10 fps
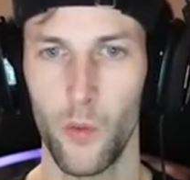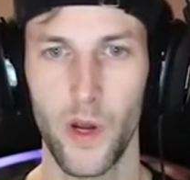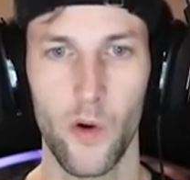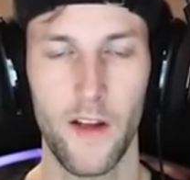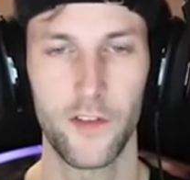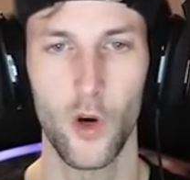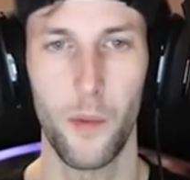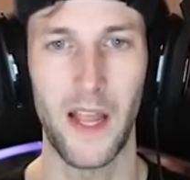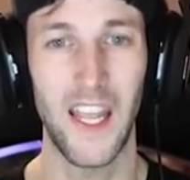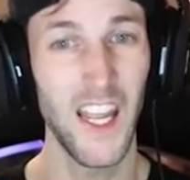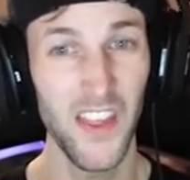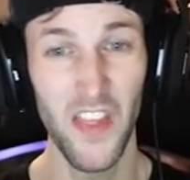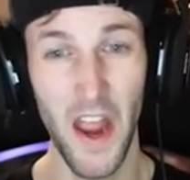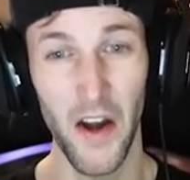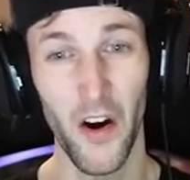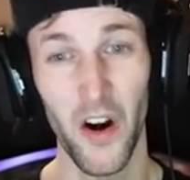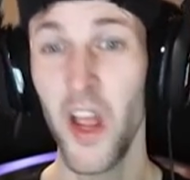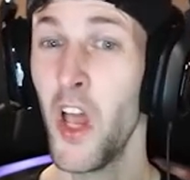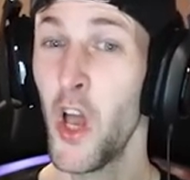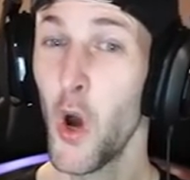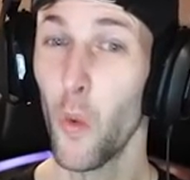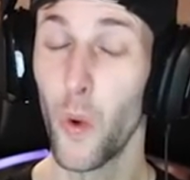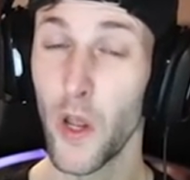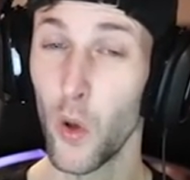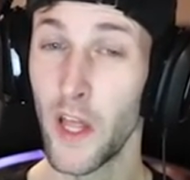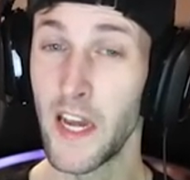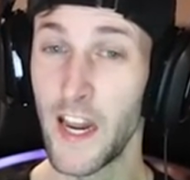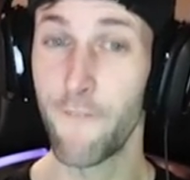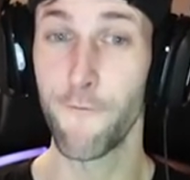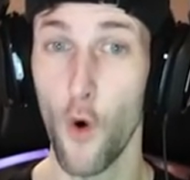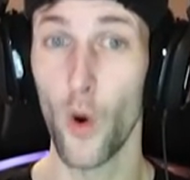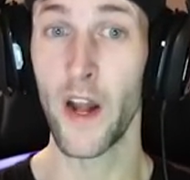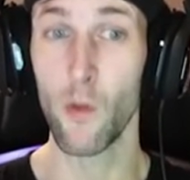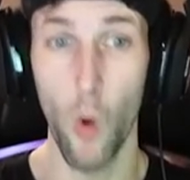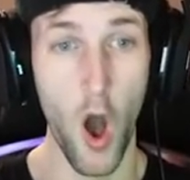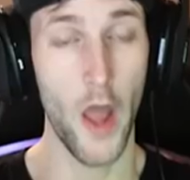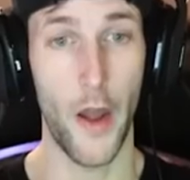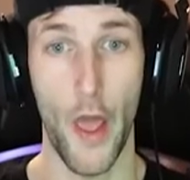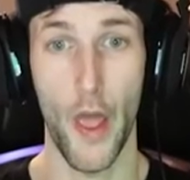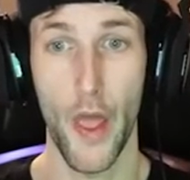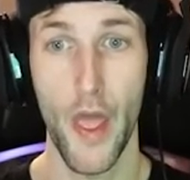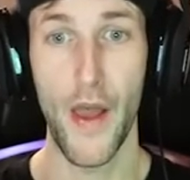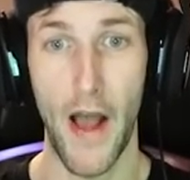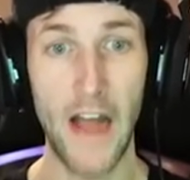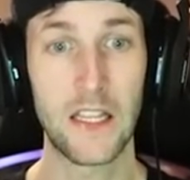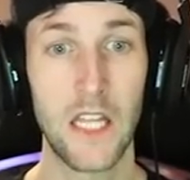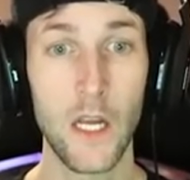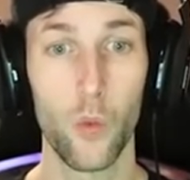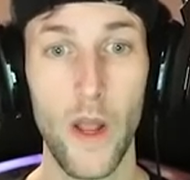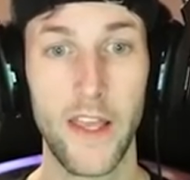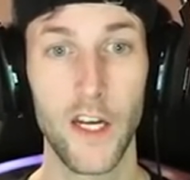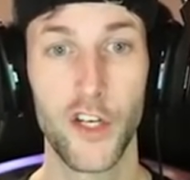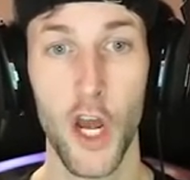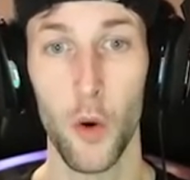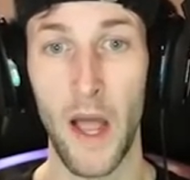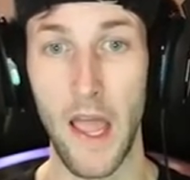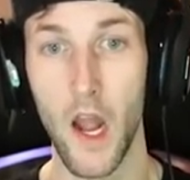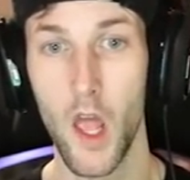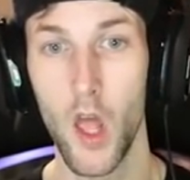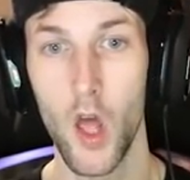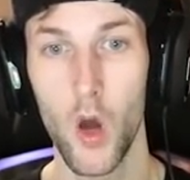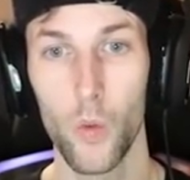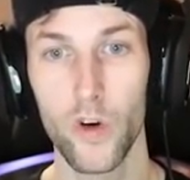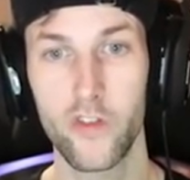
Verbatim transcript: we don't have to go back in there. We only need 41. I think we could do it. We're